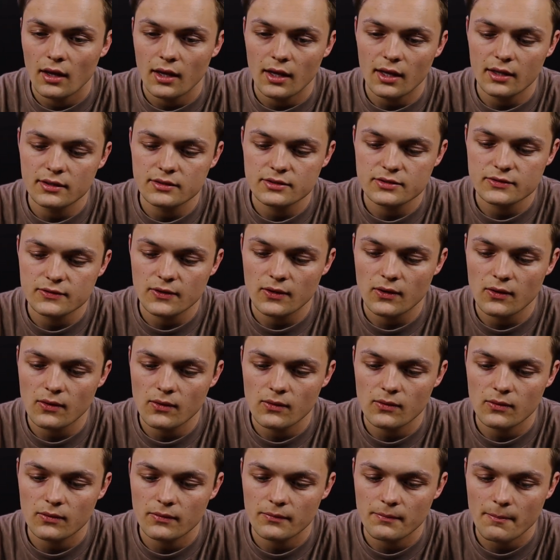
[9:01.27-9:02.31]
And
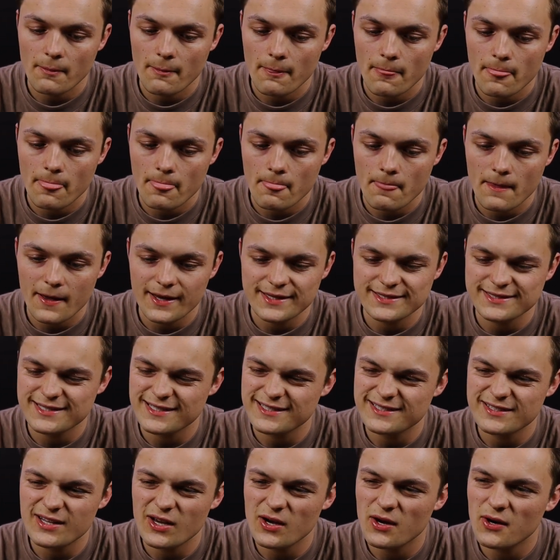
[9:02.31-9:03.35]
so I
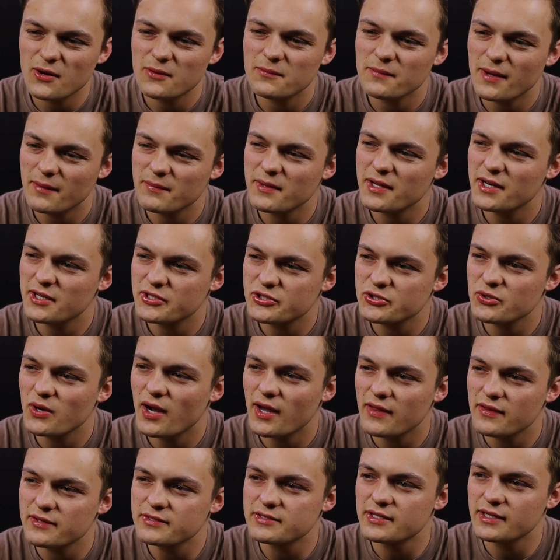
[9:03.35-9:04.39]
said, no, I'm gonna
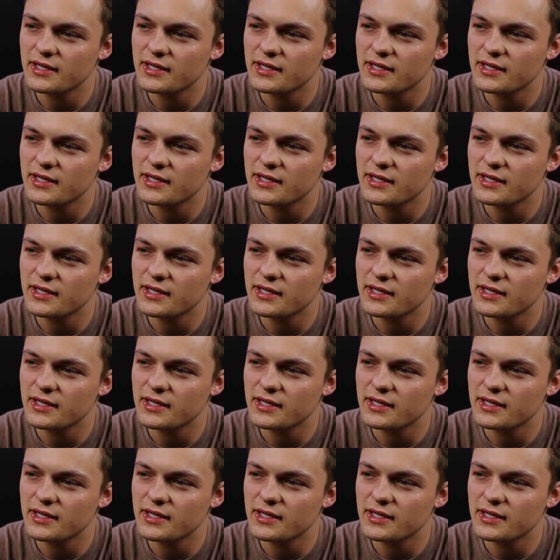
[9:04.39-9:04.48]
try this